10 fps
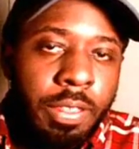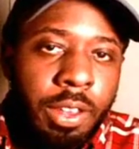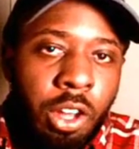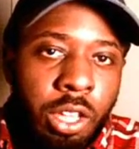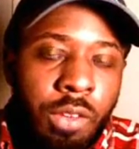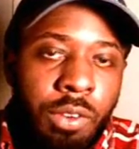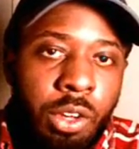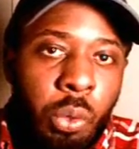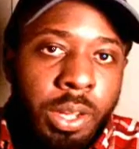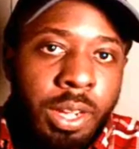Then I'll give a
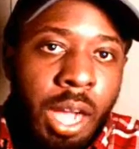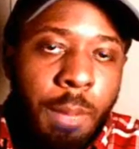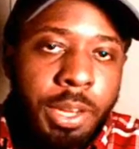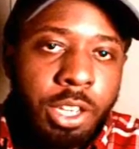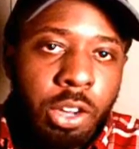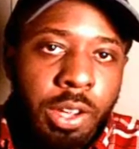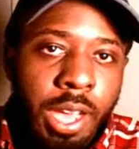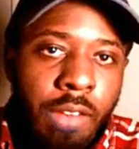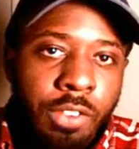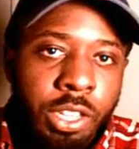quick
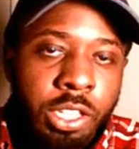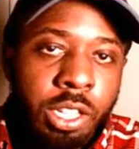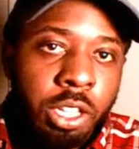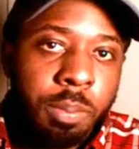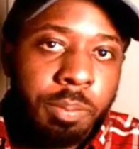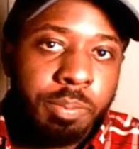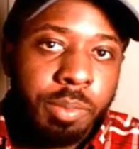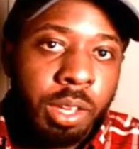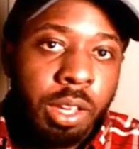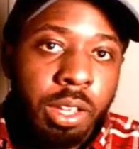commentary after each clip,
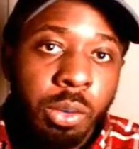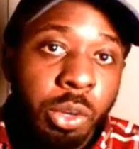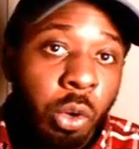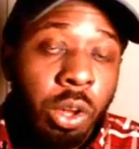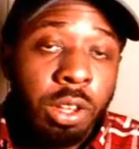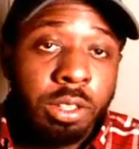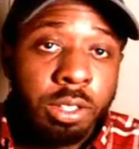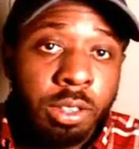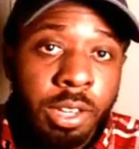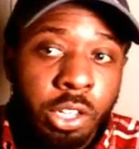and then we'll go on and
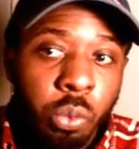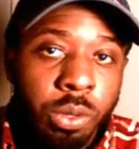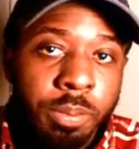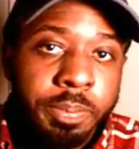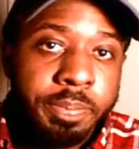listen to the next one.